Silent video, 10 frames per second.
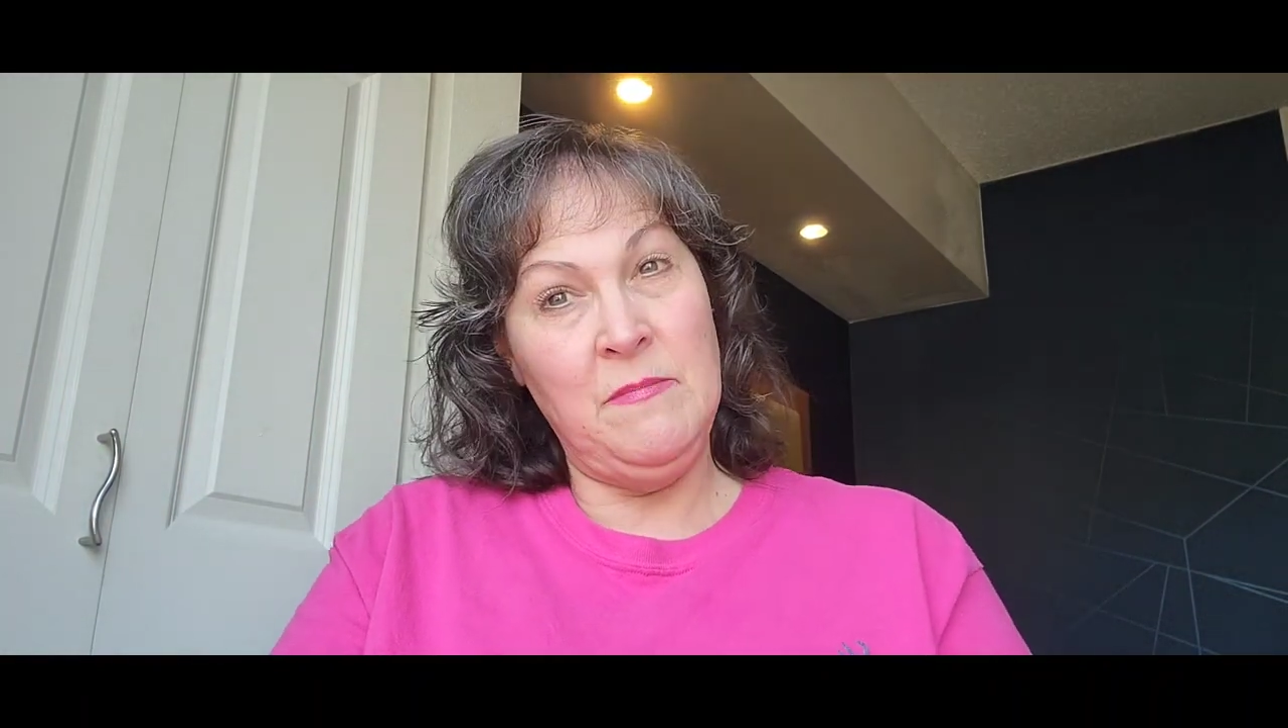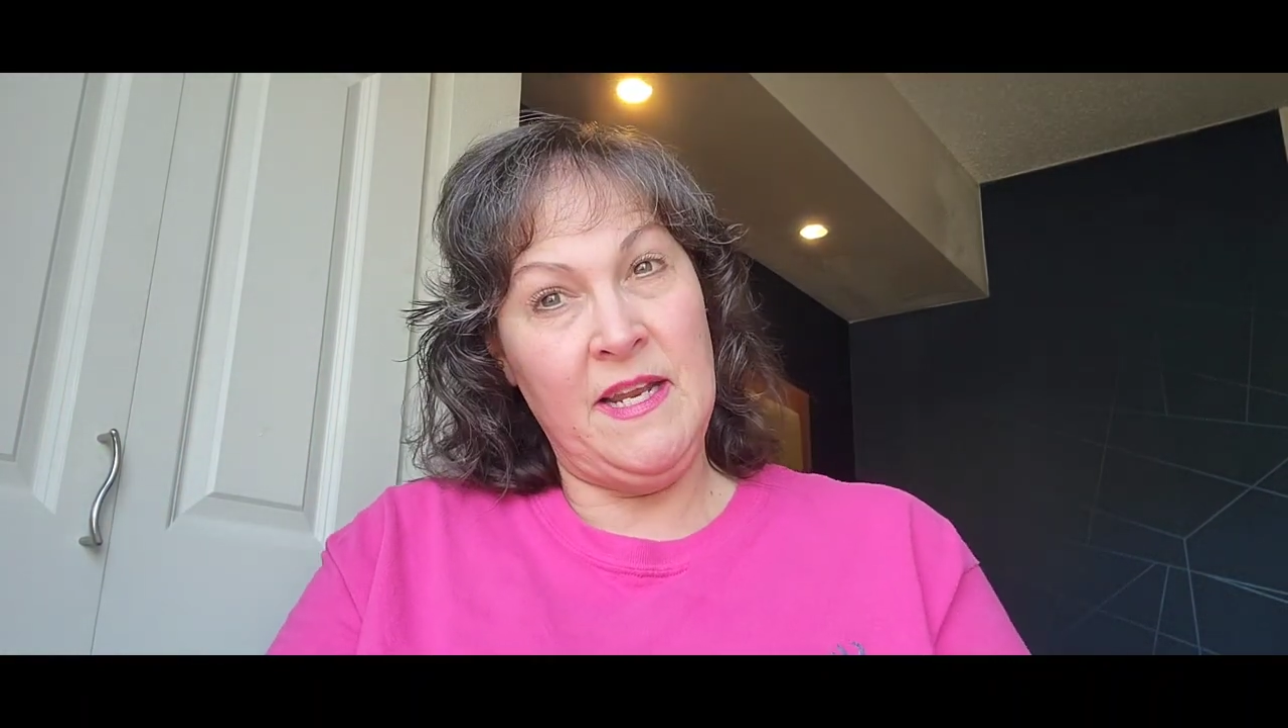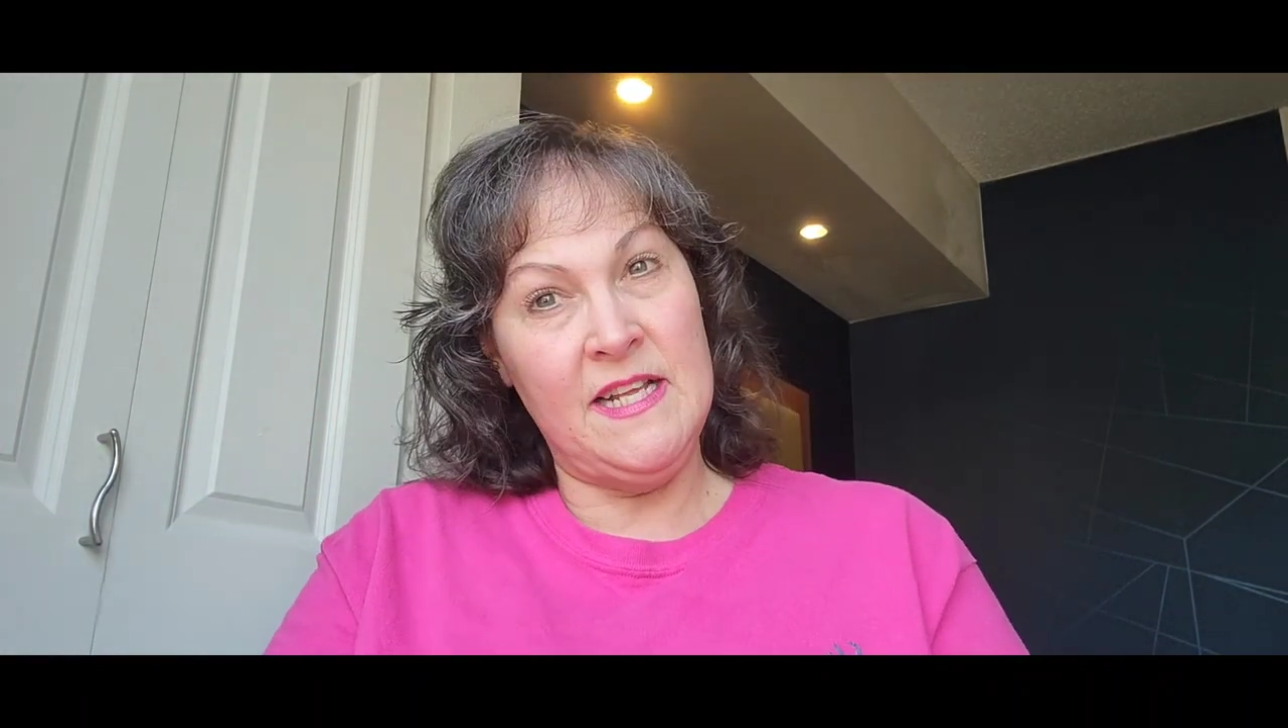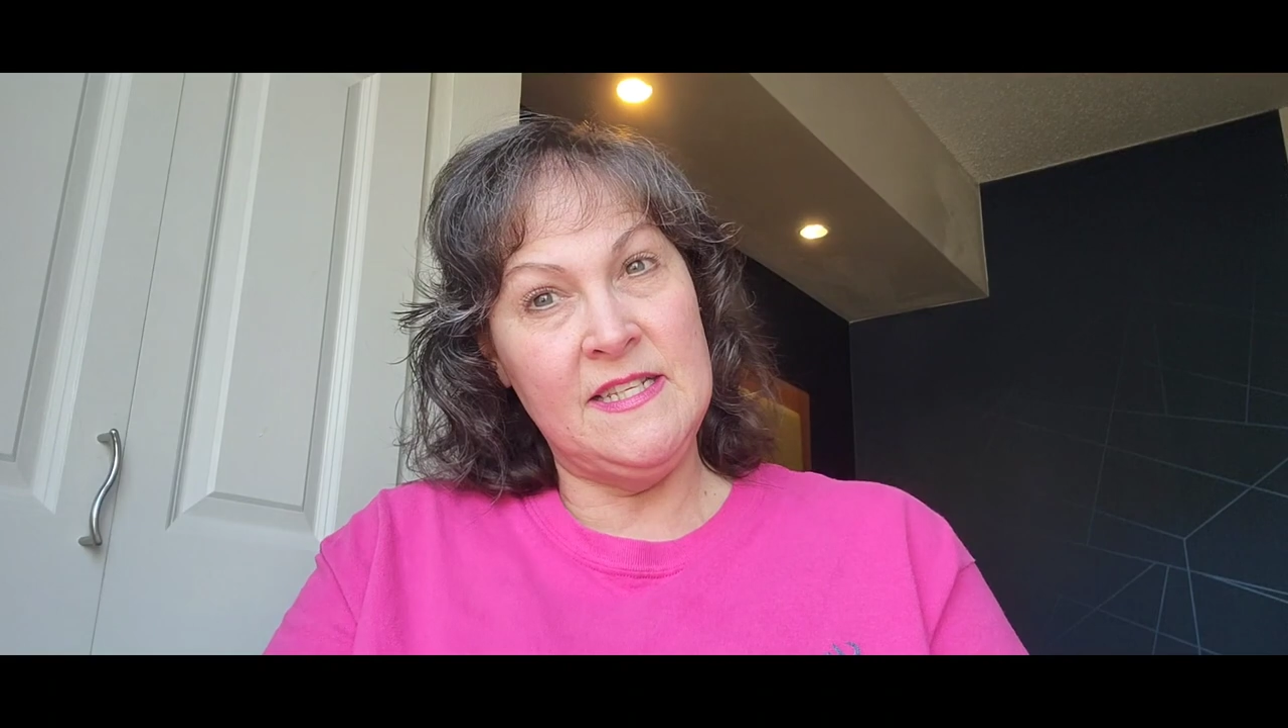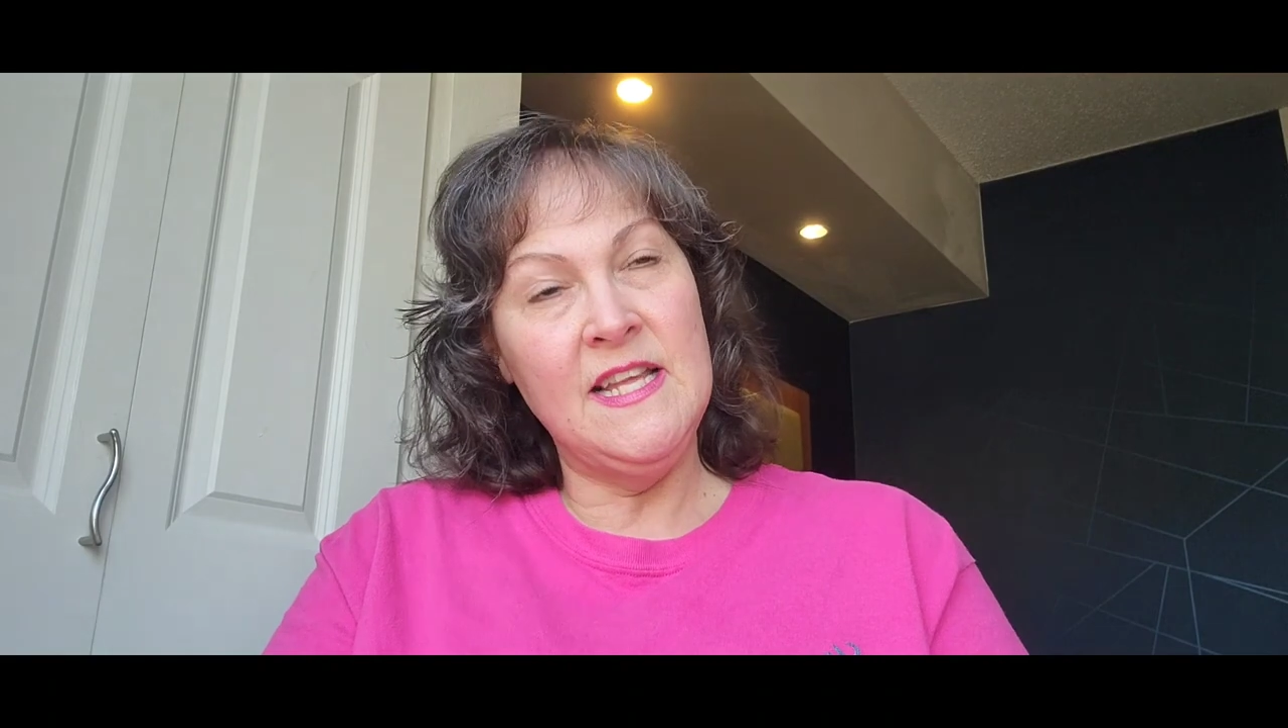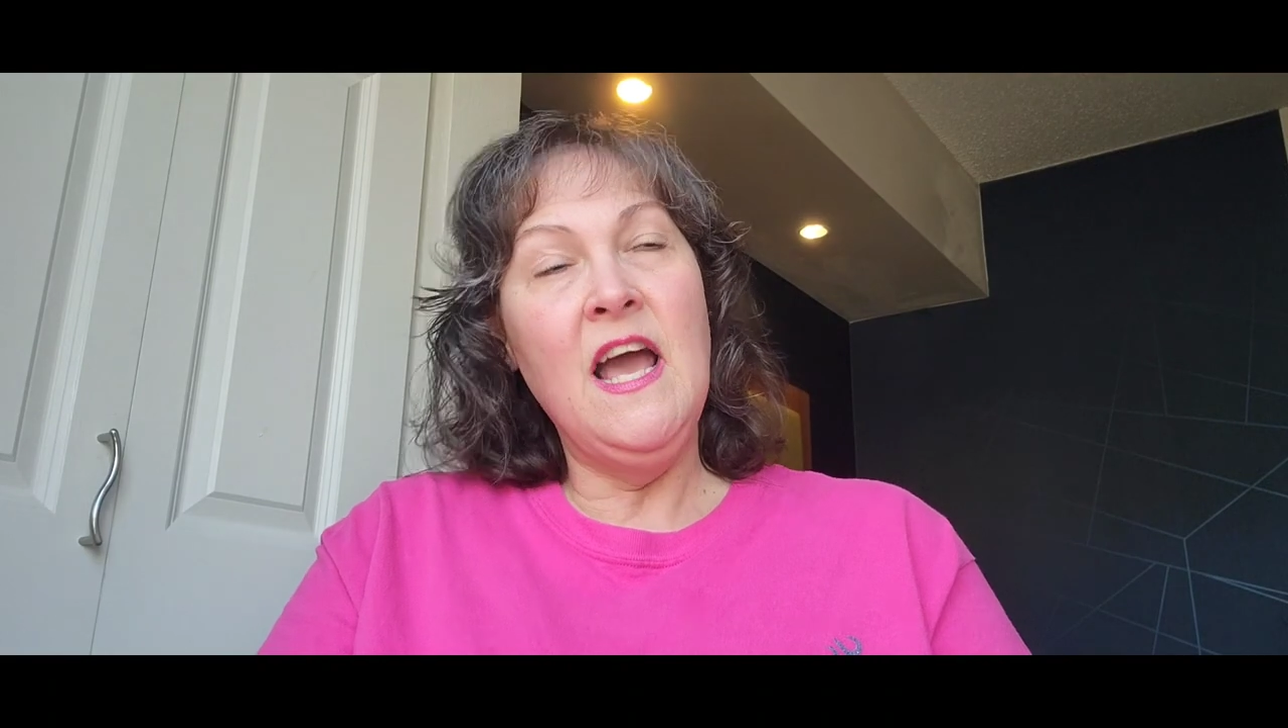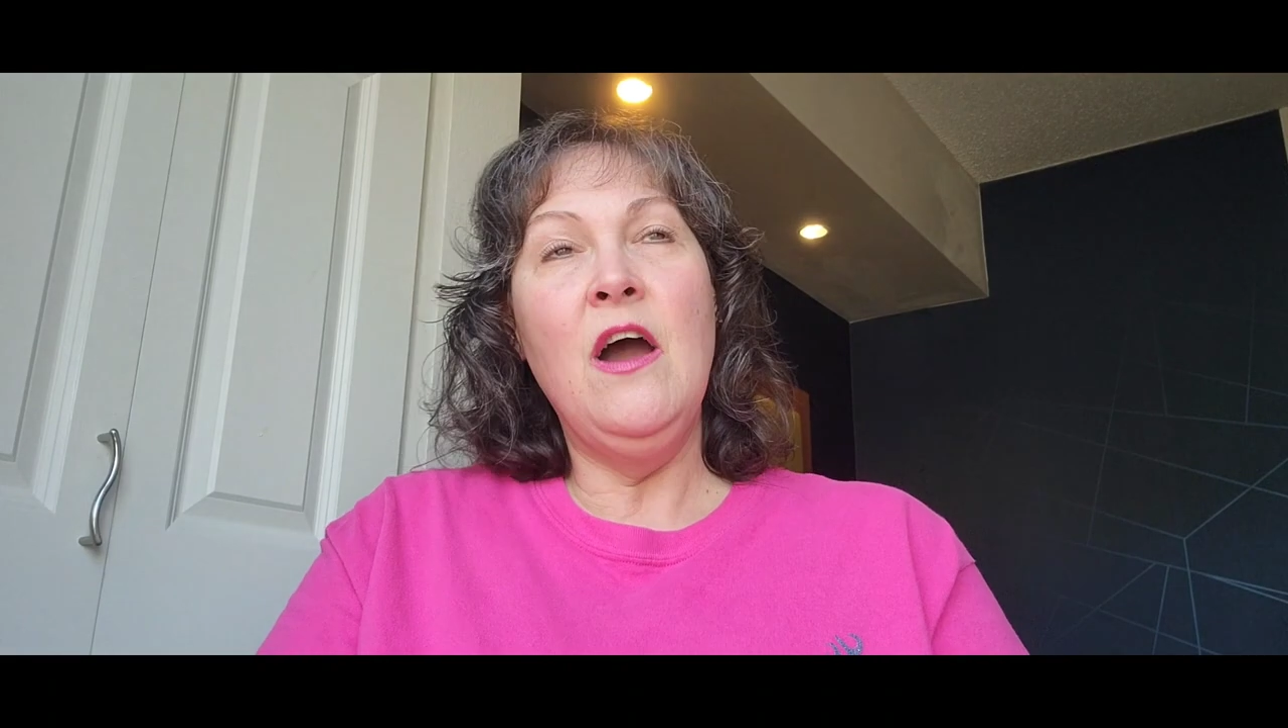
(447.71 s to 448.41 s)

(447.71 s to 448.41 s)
minutes.